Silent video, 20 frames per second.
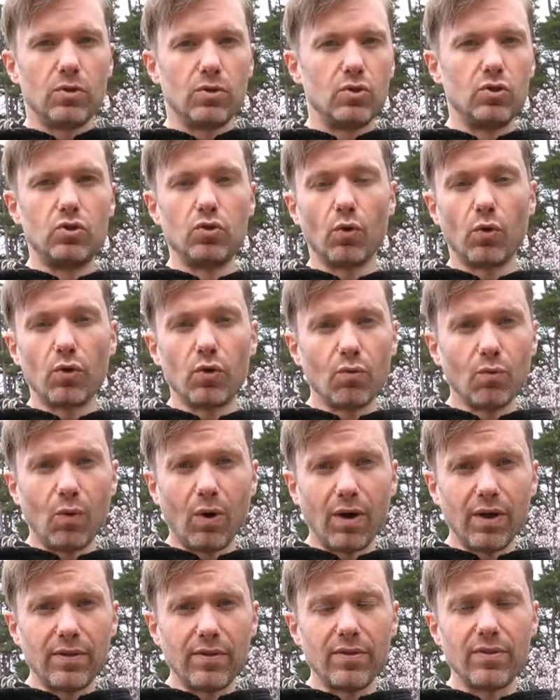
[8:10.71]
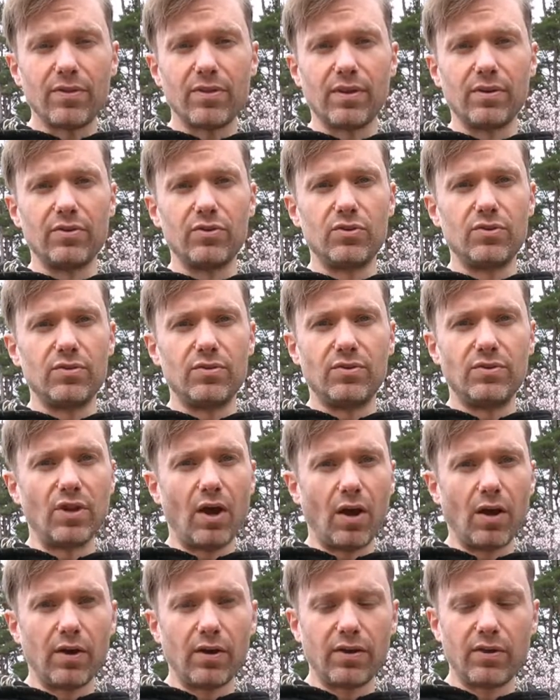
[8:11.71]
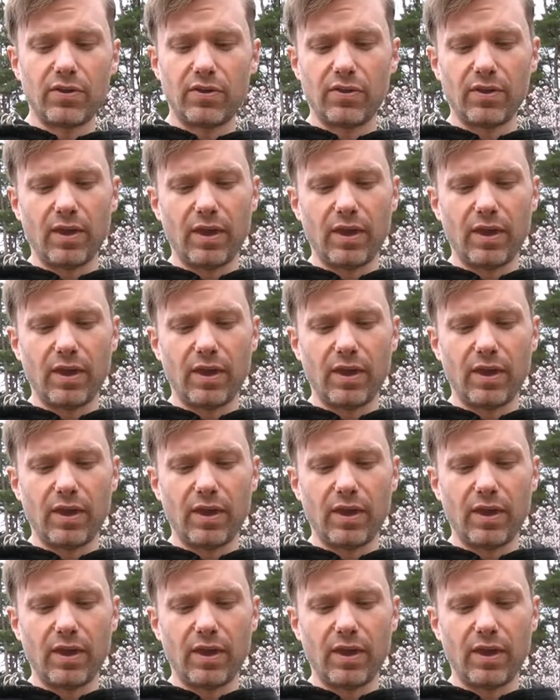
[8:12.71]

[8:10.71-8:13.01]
Jordan 1s and Dunks,